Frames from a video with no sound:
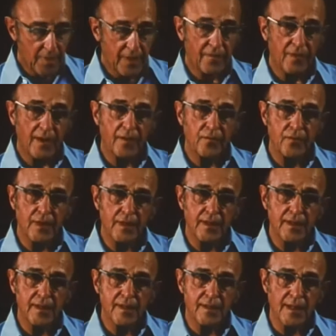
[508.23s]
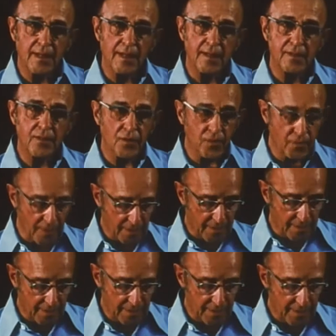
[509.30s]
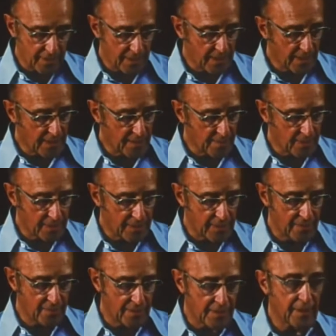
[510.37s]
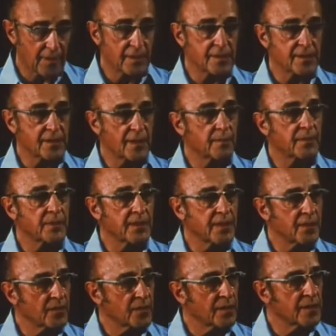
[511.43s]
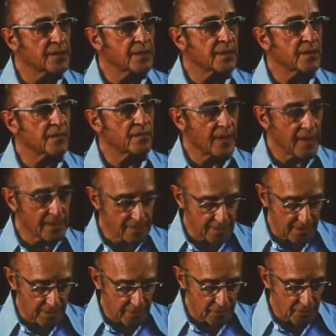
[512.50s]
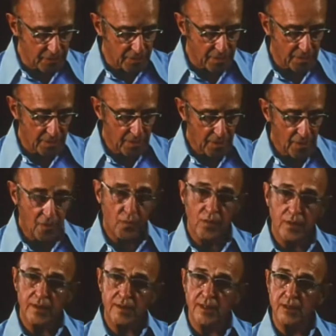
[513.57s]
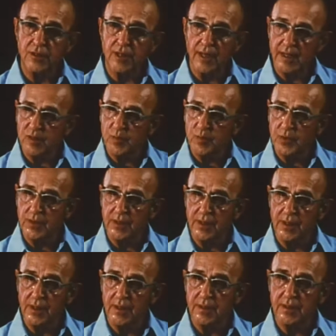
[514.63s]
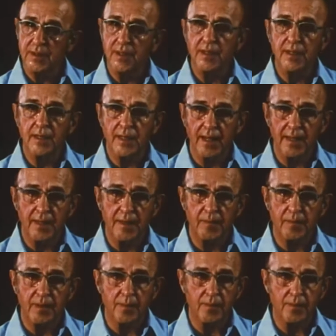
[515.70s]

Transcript: But if I read the science correctly, I believe that there is some decrease in the fascination with such expertise in guiding